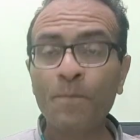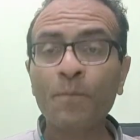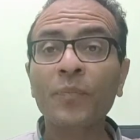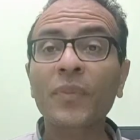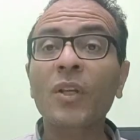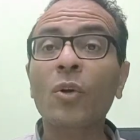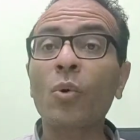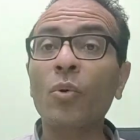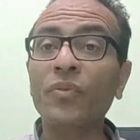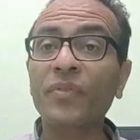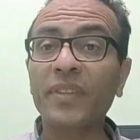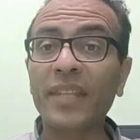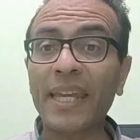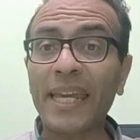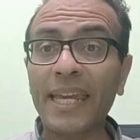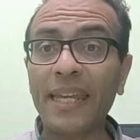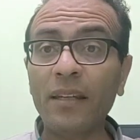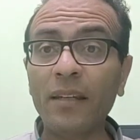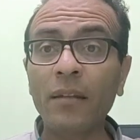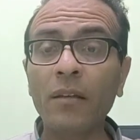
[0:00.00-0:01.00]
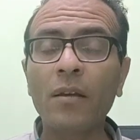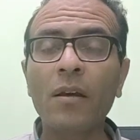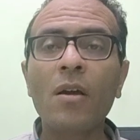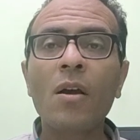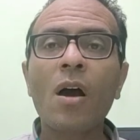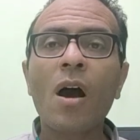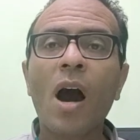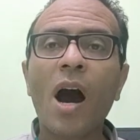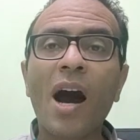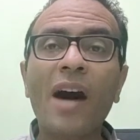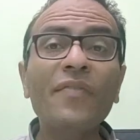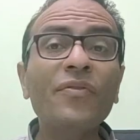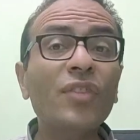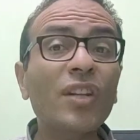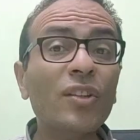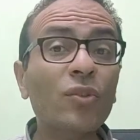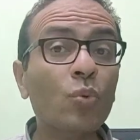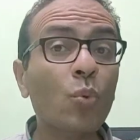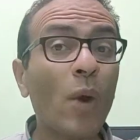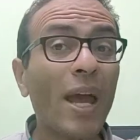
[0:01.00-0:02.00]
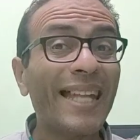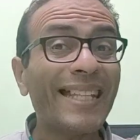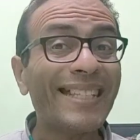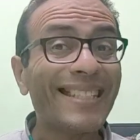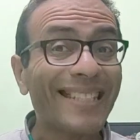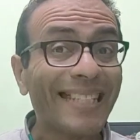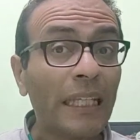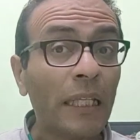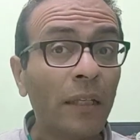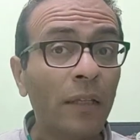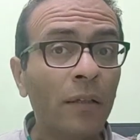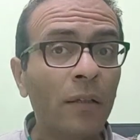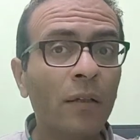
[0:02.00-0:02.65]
contain 120